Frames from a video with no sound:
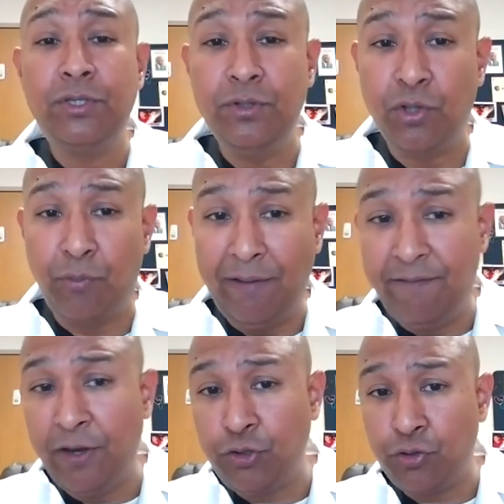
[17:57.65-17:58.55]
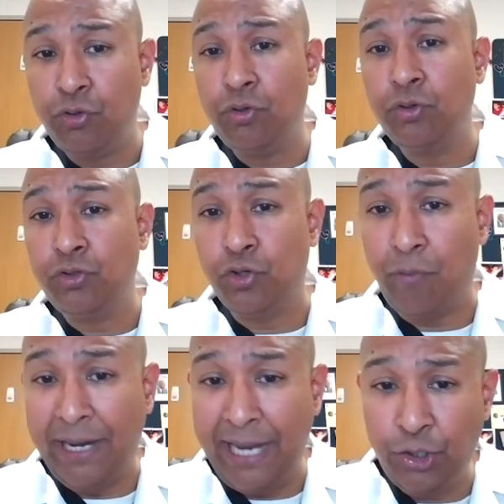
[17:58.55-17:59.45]
To the right ventricle, to the
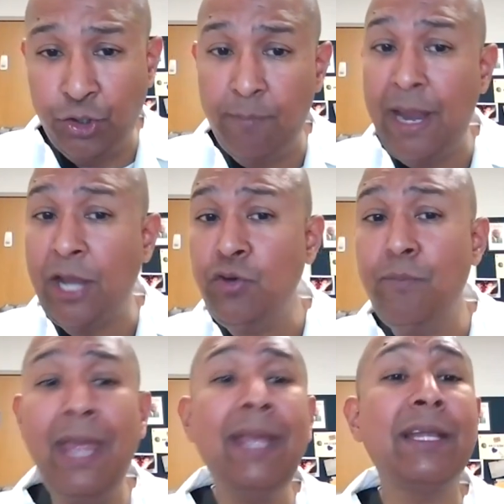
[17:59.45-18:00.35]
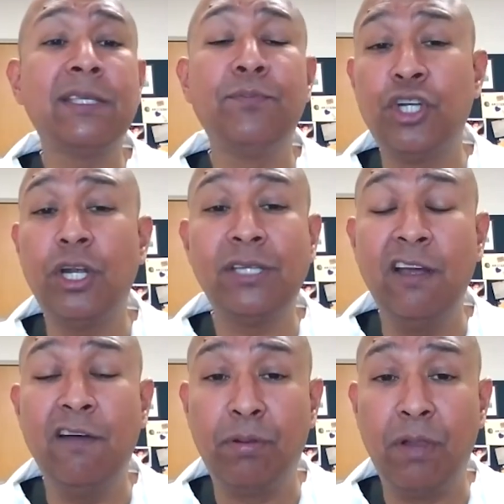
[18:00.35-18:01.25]
right atrium, and you may get some
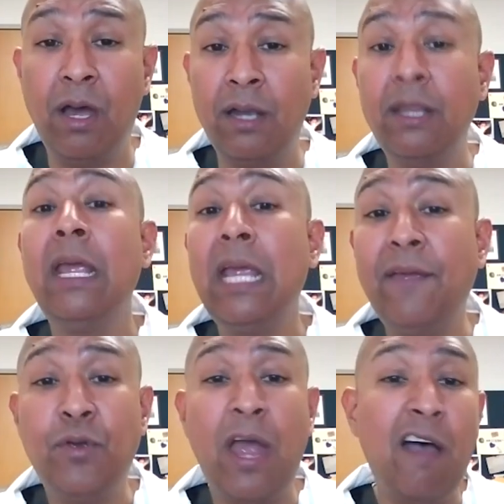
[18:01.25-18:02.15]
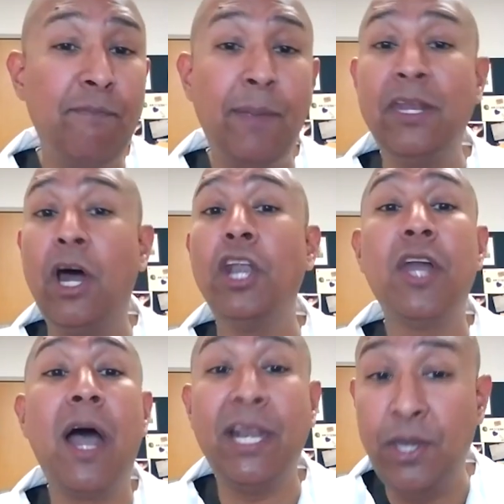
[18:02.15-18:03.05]
shunting of blood if you have maybe an
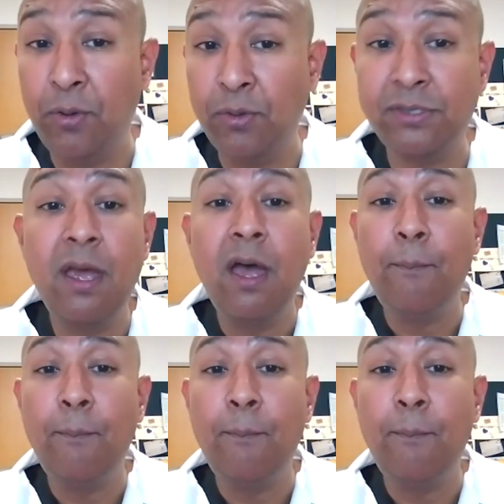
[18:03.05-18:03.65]
undiagnosed